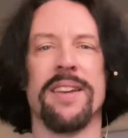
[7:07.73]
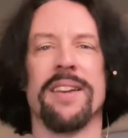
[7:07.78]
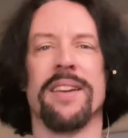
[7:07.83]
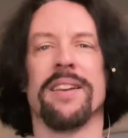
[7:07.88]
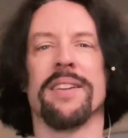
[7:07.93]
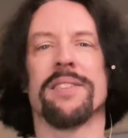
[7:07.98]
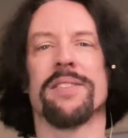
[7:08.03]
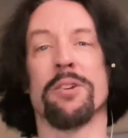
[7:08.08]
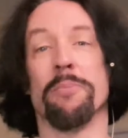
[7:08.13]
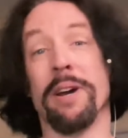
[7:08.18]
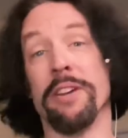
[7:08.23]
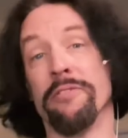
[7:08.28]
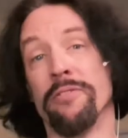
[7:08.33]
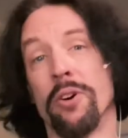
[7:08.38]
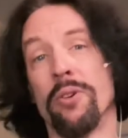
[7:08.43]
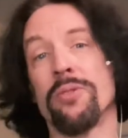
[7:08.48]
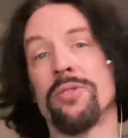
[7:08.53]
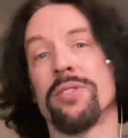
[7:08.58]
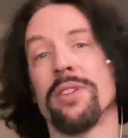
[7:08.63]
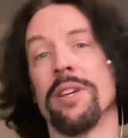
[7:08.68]
So my
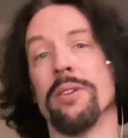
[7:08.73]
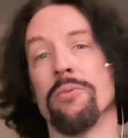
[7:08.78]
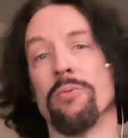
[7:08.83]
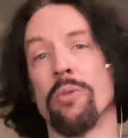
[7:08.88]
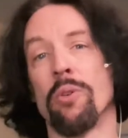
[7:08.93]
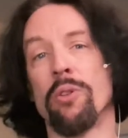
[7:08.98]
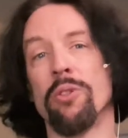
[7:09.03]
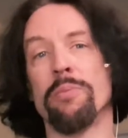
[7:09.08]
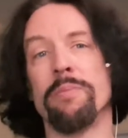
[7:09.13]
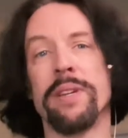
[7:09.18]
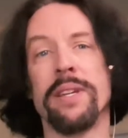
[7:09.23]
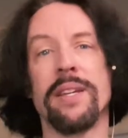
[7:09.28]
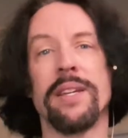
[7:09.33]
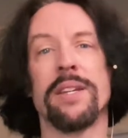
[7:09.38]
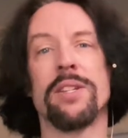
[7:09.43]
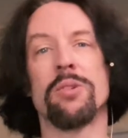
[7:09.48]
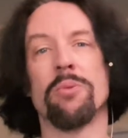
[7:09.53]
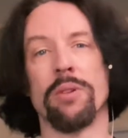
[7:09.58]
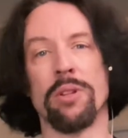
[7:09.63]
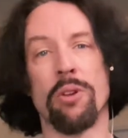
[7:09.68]
folks enrolled me
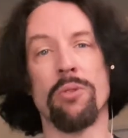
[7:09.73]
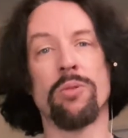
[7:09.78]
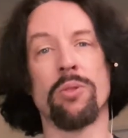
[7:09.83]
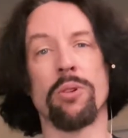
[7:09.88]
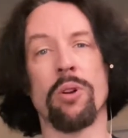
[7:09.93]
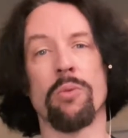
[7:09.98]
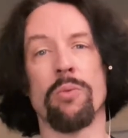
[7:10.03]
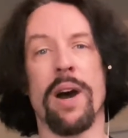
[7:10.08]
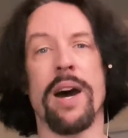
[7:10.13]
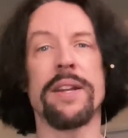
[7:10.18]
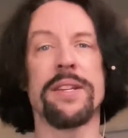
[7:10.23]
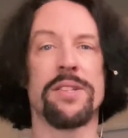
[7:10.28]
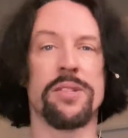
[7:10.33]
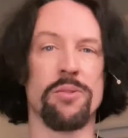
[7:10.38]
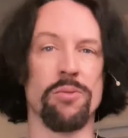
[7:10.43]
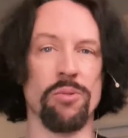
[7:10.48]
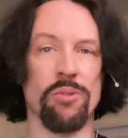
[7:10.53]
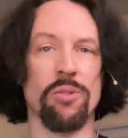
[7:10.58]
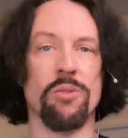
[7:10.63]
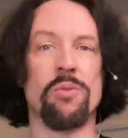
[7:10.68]
into a local karate
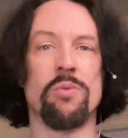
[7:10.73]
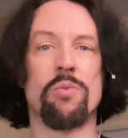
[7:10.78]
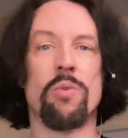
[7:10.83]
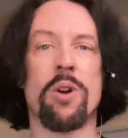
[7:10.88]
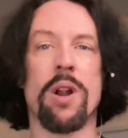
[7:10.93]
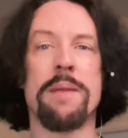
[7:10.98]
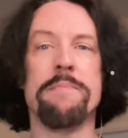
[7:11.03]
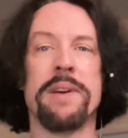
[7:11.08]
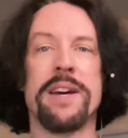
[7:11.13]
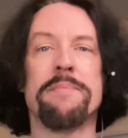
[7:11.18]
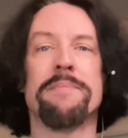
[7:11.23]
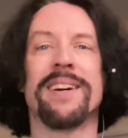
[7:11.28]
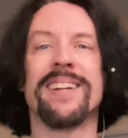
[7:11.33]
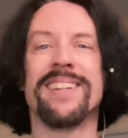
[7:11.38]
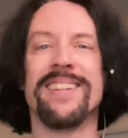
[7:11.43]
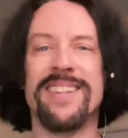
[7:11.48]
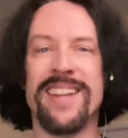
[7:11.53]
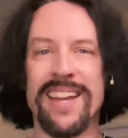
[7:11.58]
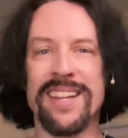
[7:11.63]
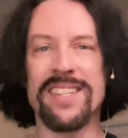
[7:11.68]
school where I met my
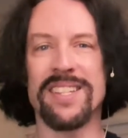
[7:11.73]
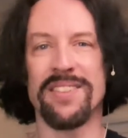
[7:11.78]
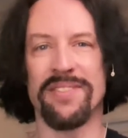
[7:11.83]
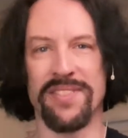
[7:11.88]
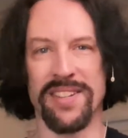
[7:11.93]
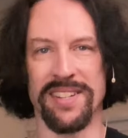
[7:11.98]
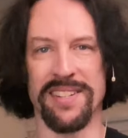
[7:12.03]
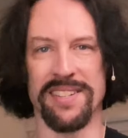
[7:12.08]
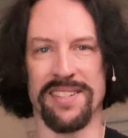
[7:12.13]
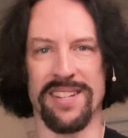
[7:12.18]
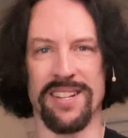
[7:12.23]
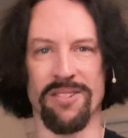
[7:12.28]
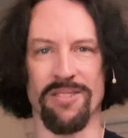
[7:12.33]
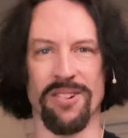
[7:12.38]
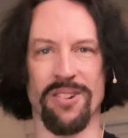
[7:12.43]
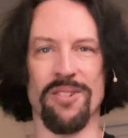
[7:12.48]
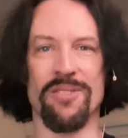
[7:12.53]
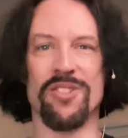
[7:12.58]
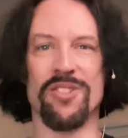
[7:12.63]
next fitness hero,